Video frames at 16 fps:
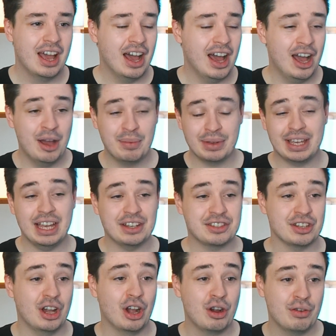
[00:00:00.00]
um, gets
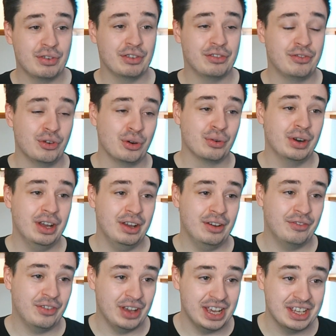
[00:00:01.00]
over for uh,
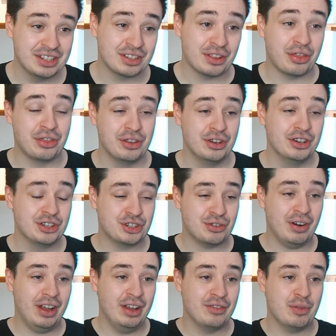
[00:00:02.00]
for his third
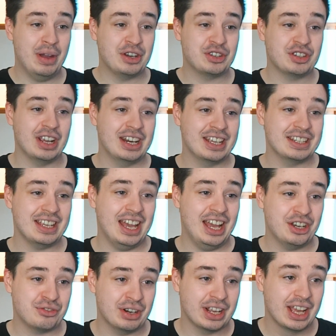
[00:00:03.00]
try of the match, getting his
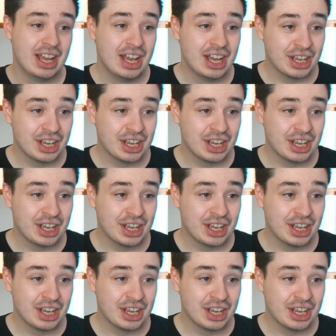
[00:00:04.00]
hat-trick,